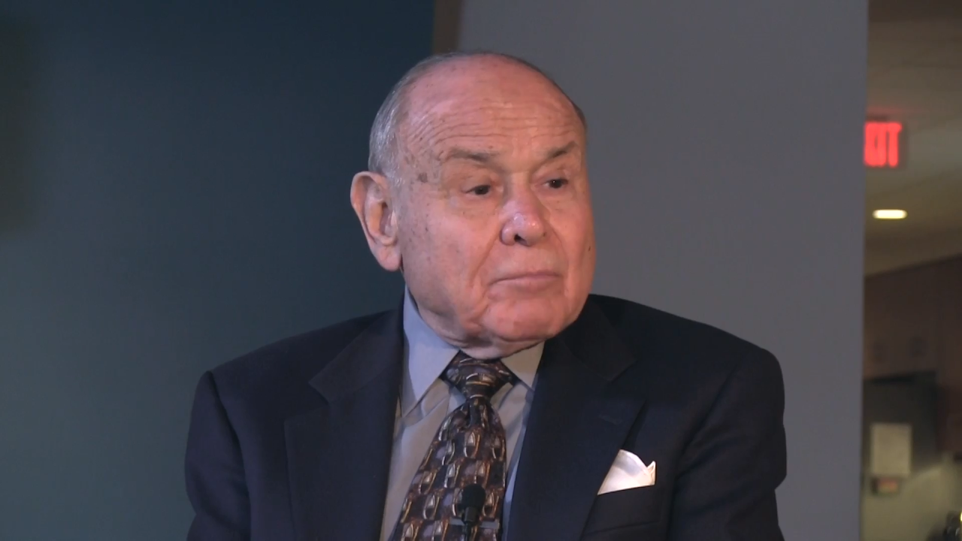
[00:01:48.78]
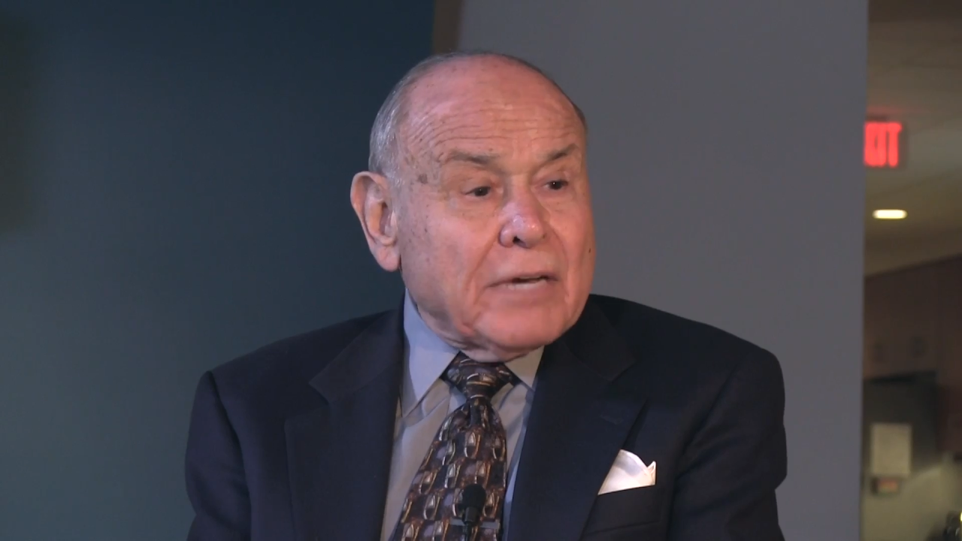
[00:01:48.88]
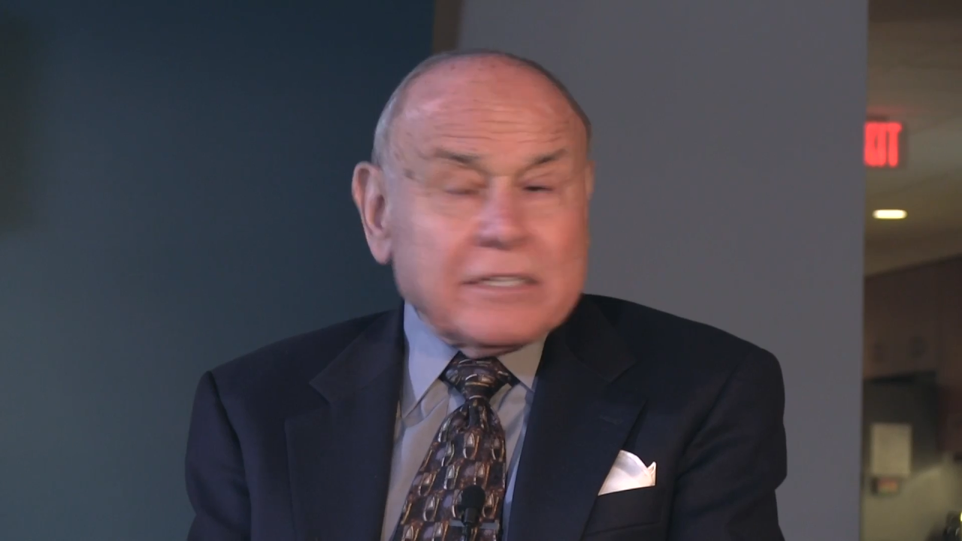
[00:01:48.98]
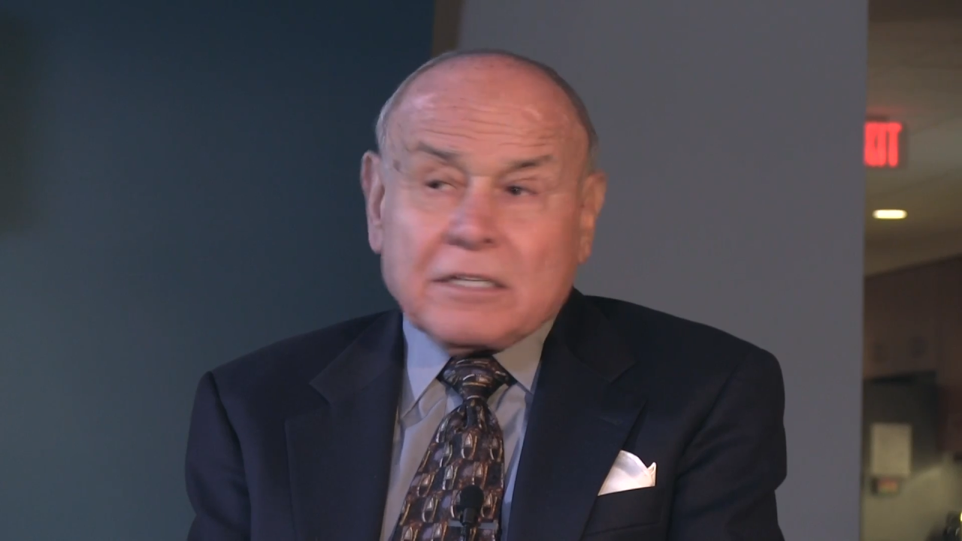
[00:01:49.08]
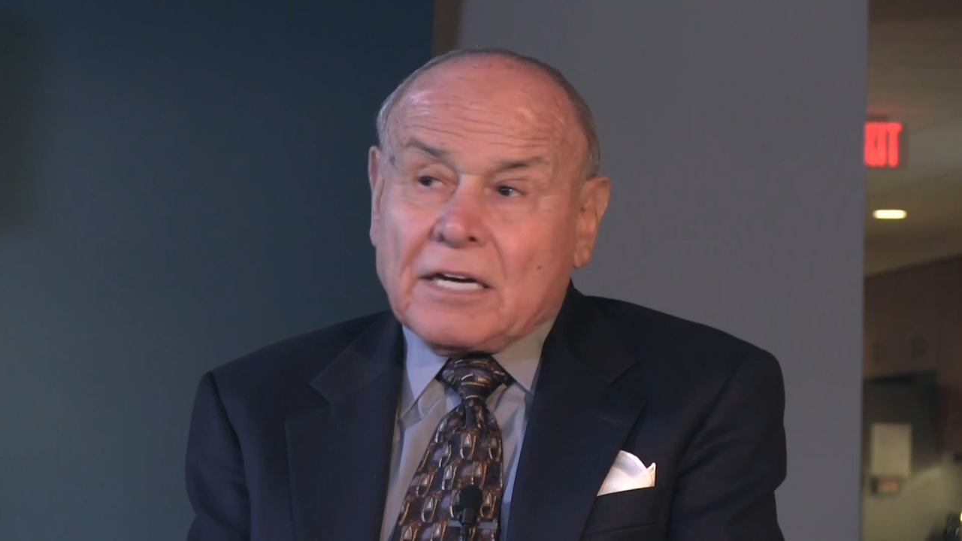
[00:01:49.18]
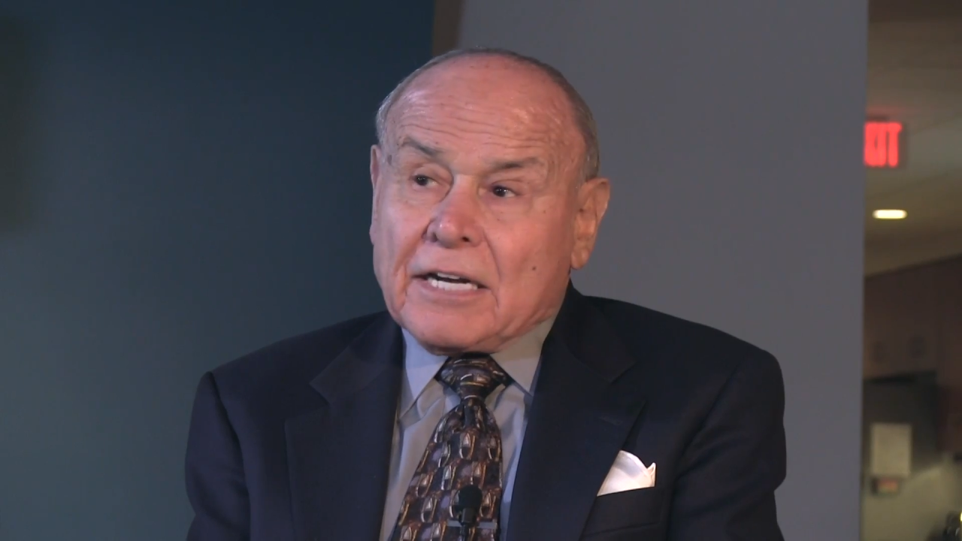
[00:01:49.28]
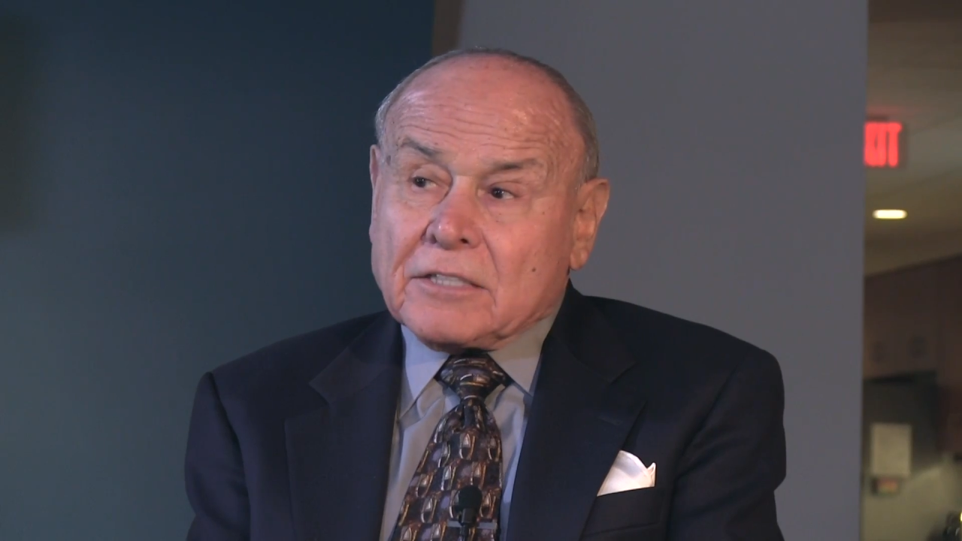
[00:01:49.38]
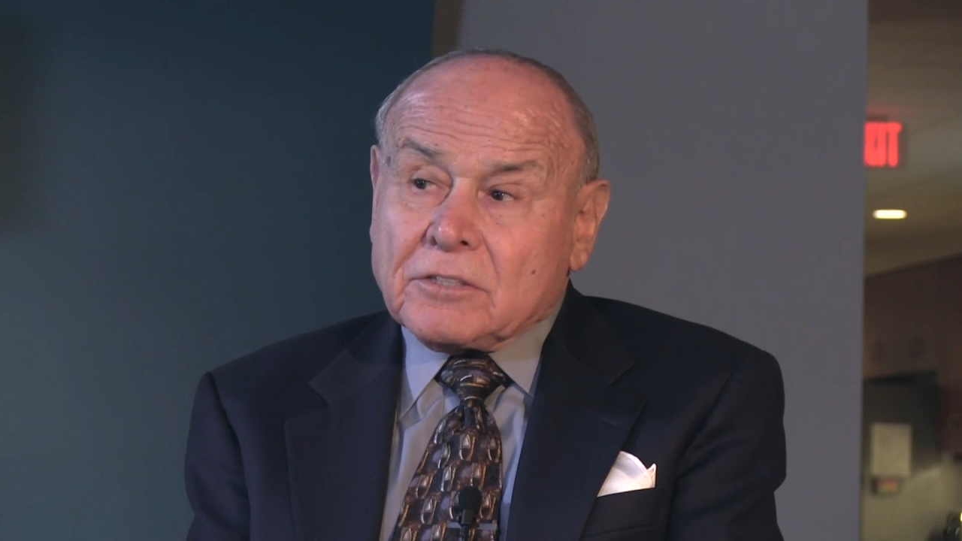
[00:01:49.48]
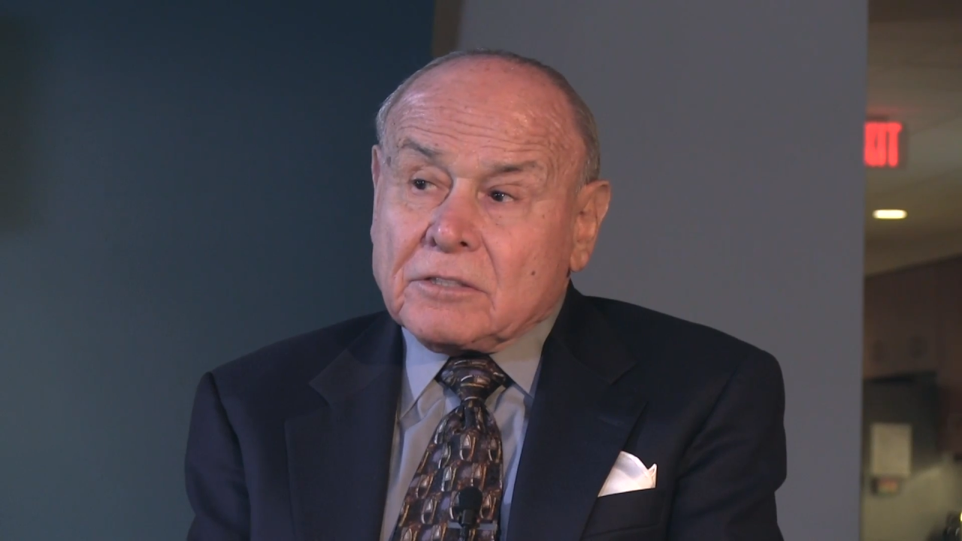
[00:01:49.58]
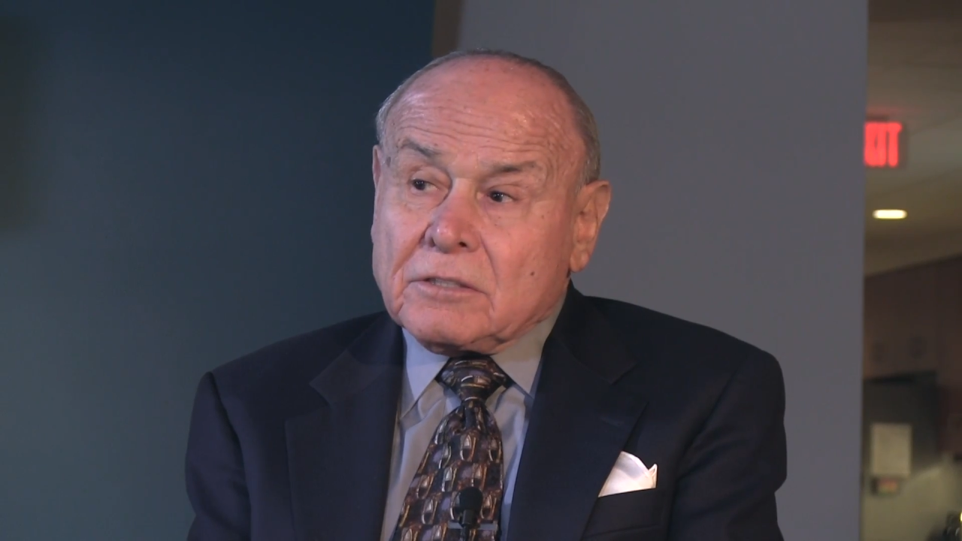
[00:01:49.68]
said, my
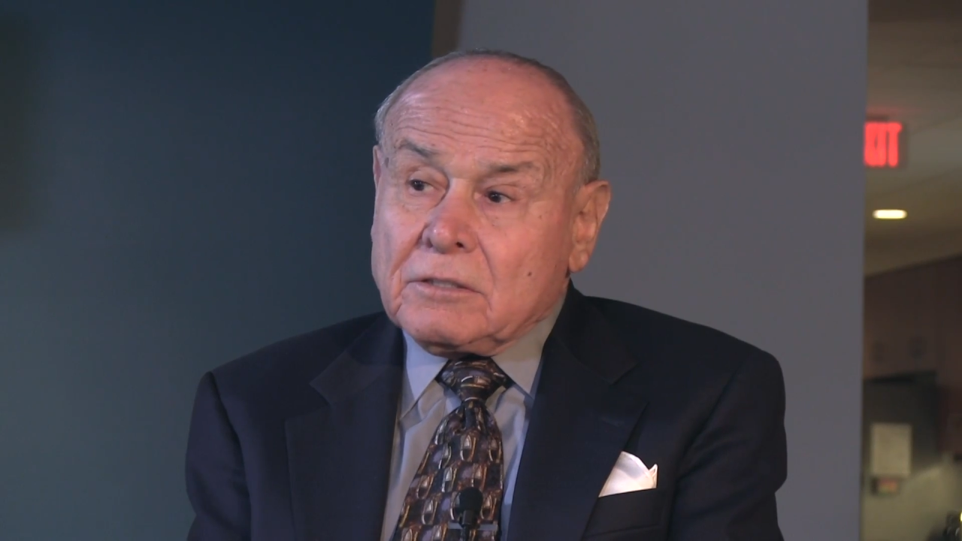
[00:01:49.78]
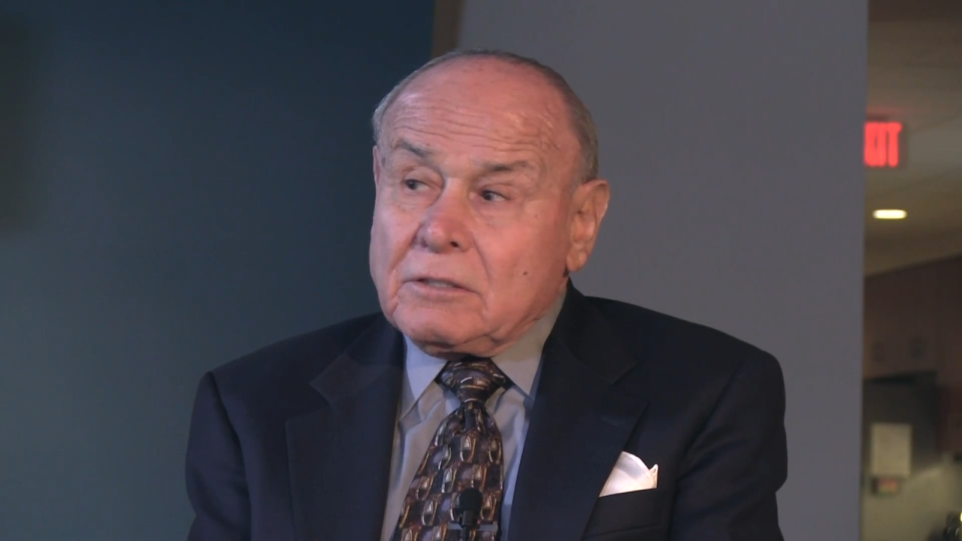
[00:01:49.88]
gosh,